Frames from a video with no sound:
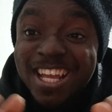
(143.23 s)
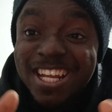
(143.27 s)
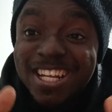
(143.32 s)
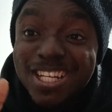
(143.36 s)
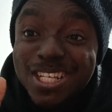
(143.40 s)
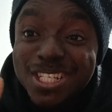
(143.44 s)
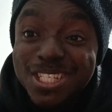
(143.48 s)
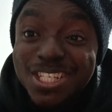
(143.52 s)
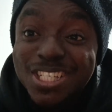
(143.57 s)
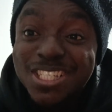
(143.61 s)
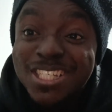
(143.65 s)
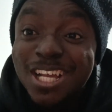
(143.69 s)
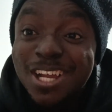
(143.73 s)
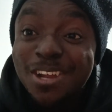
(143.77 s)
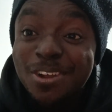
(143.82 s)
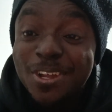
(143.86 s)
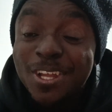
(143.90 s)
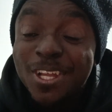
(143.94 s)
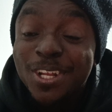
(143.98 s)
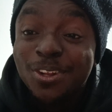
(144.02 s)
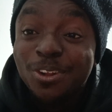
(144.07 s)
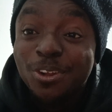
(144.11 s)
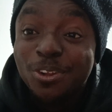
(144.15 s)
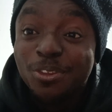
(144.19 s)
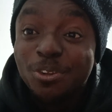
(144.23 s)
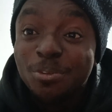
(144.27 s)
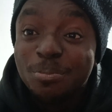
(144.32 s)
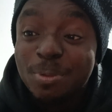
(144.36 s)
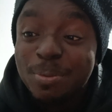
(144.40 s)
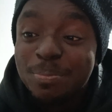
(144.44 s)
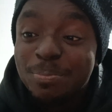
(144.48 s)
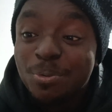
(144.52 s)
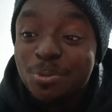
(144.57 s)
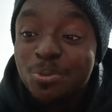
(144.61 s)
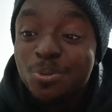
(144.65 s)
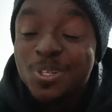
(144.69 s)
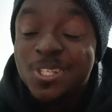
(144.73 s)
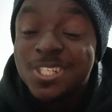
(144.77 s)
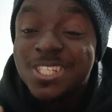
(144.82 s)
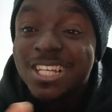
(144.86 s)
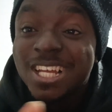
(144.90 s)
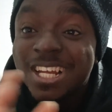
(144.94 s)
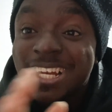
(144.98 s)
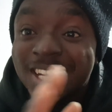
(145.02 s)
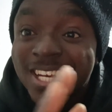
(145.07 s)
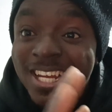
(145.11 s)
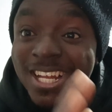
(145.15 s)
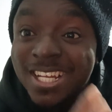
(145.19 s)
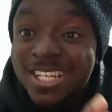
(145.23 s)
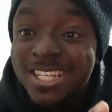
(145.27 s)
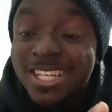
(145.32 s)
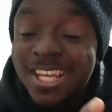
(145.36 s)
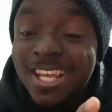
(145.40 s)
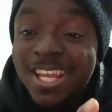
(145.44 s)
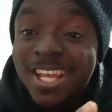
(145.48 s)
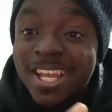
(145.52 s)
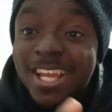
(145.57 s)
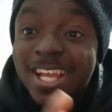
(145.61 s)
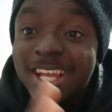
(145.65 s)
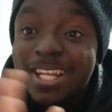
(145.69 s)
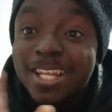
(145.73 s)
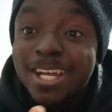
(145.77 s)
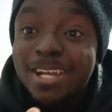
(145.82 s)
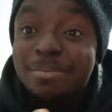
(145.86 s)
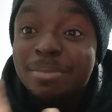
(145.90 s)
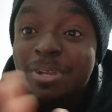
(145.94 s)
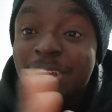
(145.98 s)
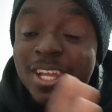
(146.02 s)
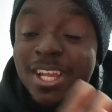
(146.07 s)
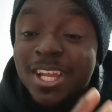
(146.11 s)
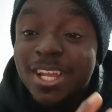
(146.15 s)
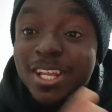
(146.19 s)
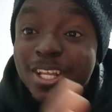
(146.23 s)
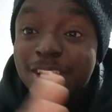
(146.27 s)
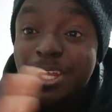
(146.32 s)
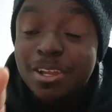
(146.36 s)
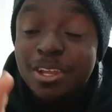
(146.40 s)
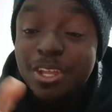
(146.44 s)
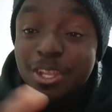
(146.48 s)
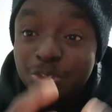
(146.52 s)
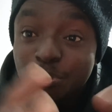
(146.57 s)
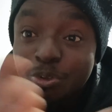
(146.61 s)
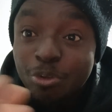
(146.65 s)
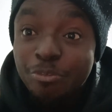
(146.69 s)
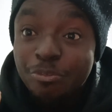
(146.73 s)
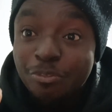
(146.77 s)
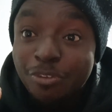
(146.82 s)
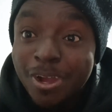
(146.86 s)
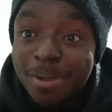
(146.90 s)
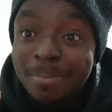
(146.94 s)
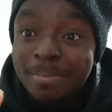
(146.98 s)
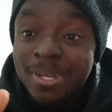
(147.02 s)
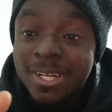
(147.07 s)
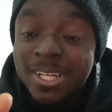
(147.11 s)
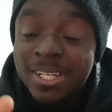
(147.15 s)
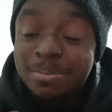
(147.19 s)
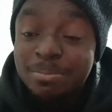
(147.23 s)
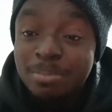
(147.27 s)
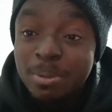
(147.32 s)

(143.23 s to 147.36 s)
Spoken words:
This is how a lot of people will select either your family.